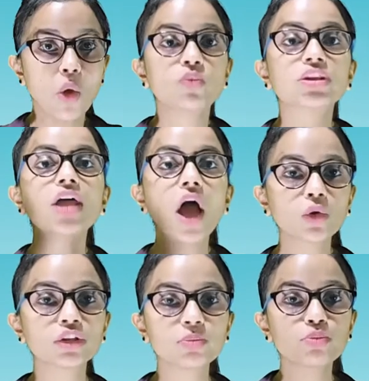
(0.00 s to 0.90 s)

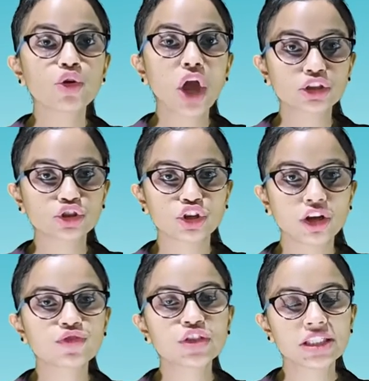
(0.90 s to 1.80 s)
without the production
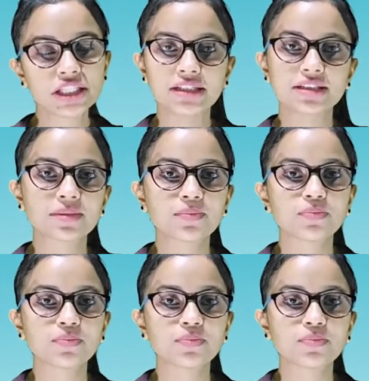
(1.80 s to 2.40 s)
of seeds.